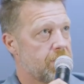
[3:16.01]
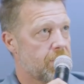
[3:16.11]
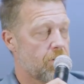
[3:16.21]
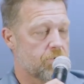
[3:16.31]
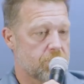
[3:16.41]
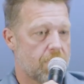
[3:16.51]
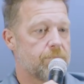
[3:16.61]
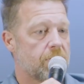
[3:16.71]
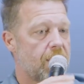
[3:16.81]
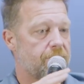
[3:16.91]
the characters
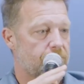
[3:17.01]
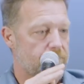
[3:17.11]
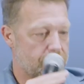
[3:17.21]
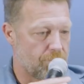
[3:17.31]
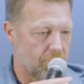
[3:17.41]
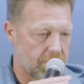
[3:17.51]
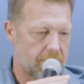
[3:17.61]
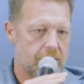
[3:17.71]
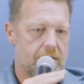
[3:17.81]
come to life from the book,